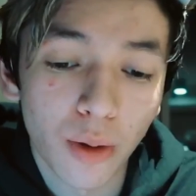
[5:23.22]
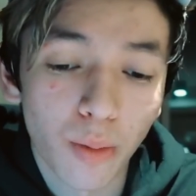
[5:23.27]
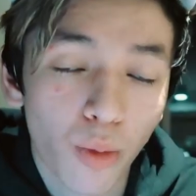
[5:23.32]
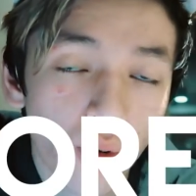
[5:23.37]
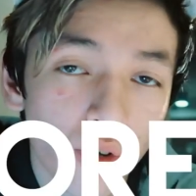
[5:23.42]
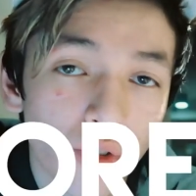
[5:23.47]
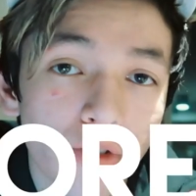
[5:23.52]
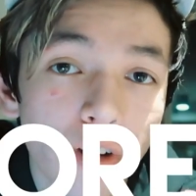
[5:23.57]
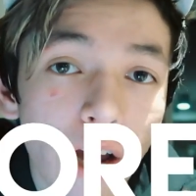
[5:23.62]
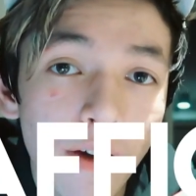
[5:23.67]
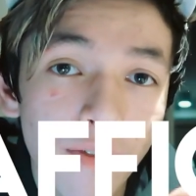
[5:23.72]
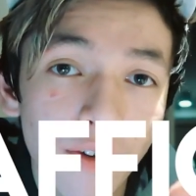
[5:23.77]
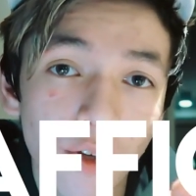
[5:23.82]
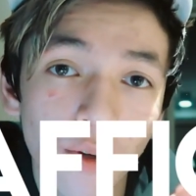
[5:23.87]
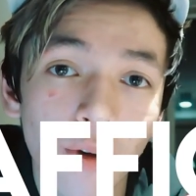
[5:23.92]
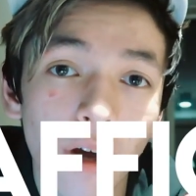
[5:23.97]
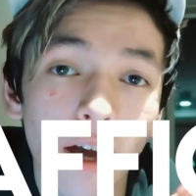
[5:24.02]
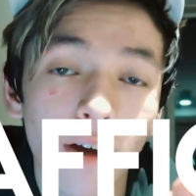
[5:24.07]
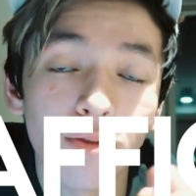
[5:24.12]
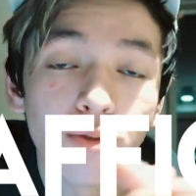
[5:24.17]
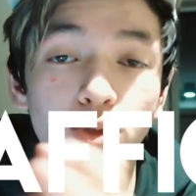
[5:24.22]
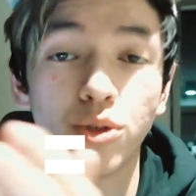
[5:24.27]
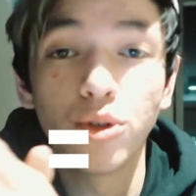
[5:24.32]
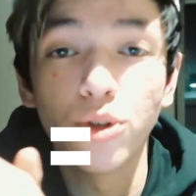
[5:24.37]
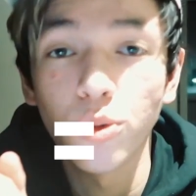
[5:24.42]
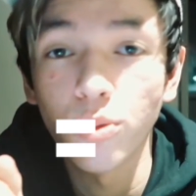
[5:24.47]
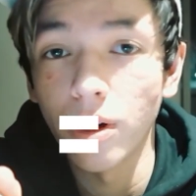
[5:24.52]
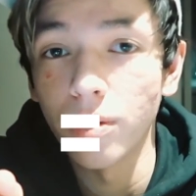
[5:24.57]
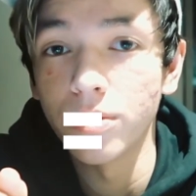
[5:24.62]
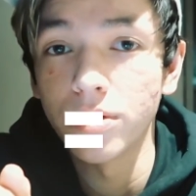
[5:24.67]
the more traffic you have to
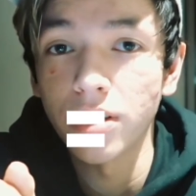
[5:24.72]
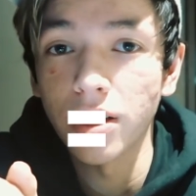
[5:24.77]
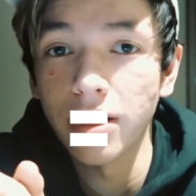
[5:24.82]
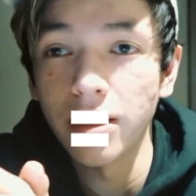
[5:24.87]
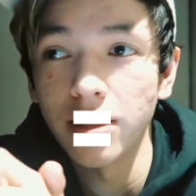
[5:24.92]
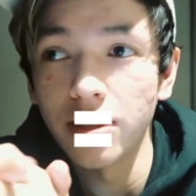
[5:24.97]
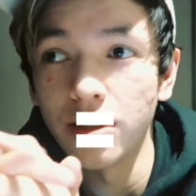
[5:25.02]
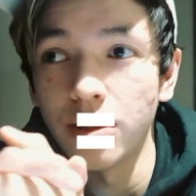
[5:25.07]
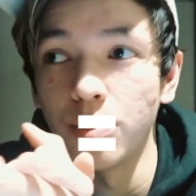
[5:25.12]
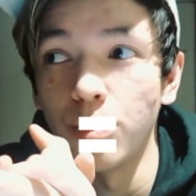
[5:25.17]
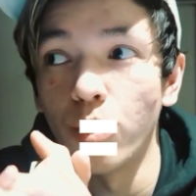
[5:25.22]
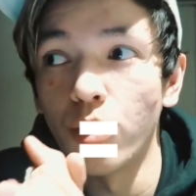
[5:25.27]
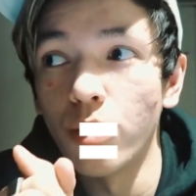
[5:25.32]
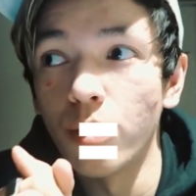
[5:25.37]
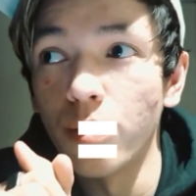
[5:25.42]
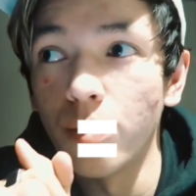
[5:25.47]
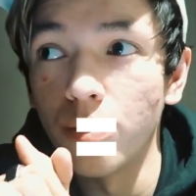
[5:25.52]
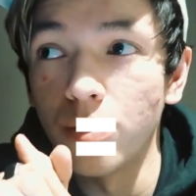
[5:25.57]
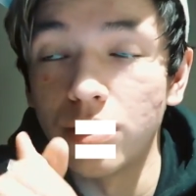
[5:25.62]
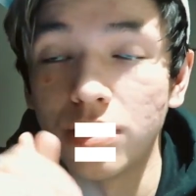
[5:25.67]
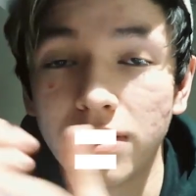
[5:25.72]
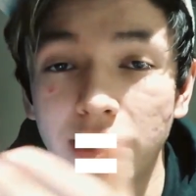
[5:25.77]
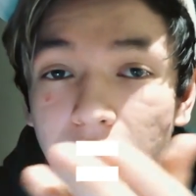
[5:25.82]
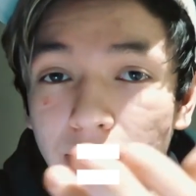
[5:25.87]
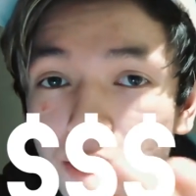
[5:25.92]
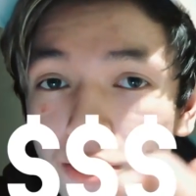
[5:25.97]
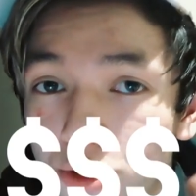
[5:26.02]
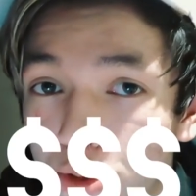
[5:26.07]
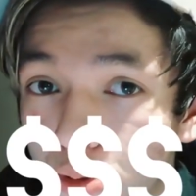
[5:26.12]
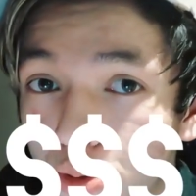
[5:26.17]
your website, the more
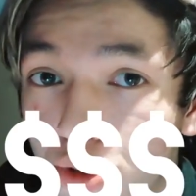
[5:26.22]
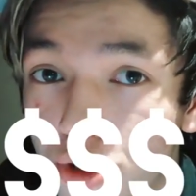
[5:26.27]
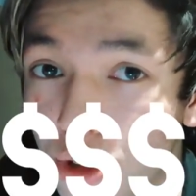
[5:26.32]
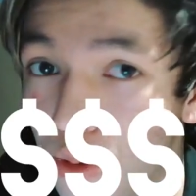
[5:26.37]
sales you